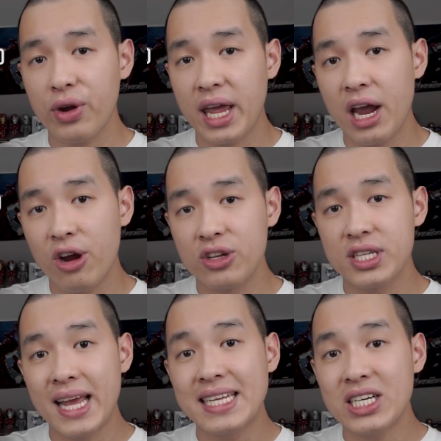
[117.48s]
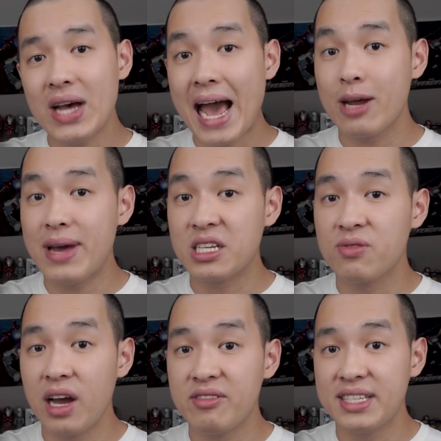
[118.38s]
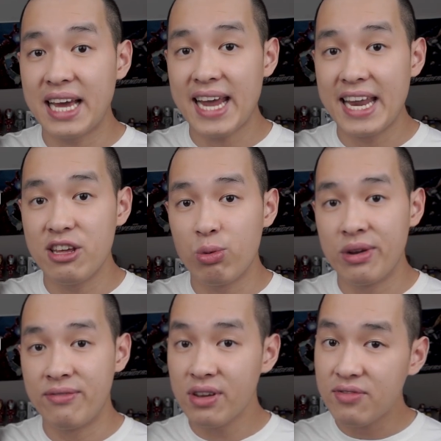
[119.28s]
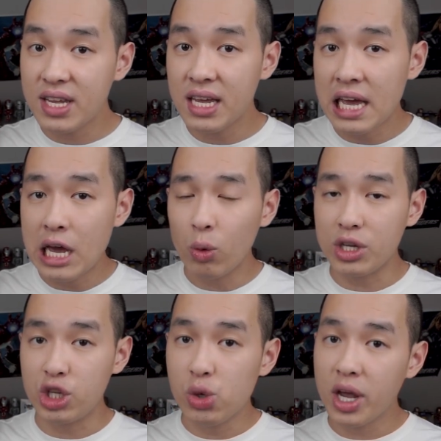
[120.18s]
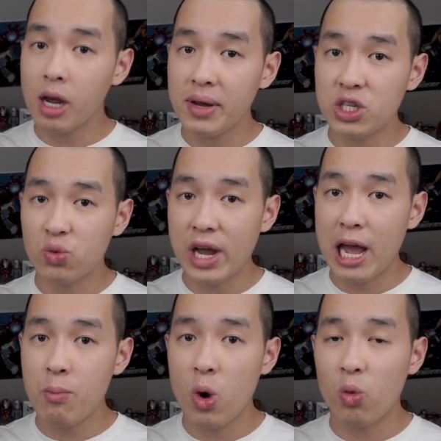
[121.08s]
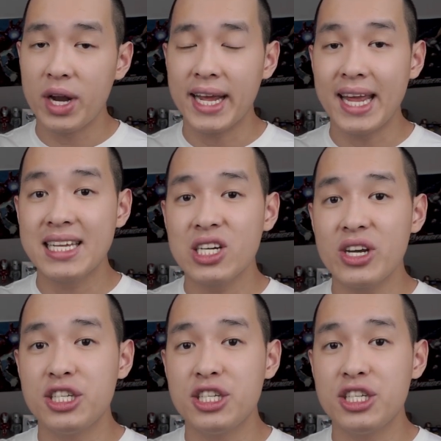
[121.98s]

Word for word: GHz Intel Atom X5Z8350 with 2GB of RAM running Intel